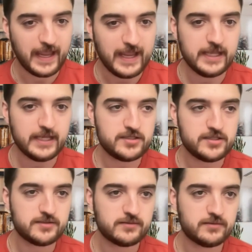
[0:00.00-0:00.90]

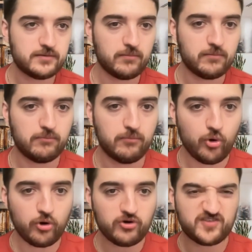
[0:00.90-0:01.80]
and
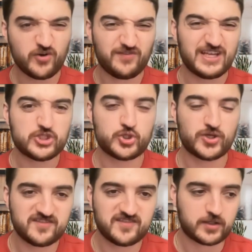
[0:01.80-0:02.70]
more sort of
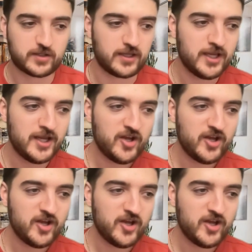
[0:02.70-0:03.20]
intrinsically.